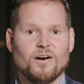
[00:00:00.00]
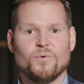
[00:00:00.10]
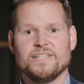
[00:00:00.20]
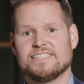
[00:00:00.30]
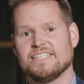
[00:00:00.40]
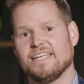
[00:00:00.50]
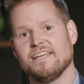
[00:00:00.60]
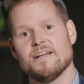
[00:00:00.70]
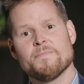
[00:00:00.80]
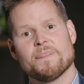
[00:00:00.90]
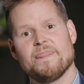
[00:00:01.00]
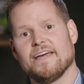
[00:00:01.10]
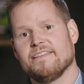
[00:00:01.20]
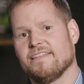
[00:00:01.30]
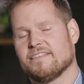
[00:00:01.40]
We see
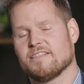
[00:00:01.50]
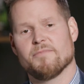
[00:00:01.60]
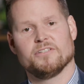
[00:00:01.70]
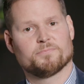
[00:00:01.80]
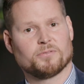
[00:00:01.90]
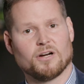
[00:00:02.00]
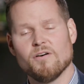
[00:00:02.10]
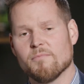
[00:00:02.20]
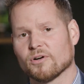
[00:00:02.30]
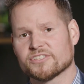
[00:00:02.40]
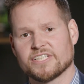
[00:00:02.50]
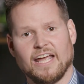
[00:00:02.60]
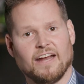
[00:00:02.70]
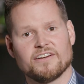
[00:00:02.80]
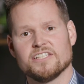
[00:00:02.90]
that the most pro-abortion
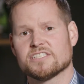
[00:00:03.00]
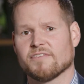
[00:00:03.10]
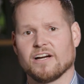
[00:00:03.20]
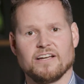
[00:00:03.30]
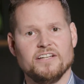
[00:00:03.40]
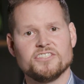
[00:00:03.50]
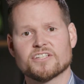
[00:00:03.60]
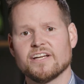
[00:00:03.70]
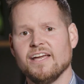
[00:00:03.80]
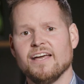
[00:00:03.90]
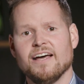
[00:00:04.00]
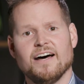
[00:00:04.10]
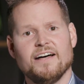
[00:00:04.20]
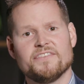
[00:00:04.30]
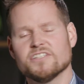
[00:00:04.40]
areas of our country,
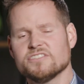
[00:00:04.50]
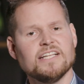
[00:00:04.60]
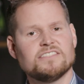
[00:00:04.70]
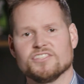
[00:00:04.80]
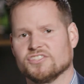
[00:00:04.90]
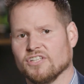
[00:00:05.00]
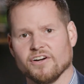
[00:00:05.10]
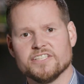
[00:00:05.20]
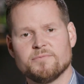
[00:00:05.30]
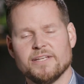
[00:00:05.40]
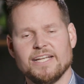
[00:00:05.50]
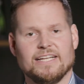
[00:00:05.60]
there's not discouragement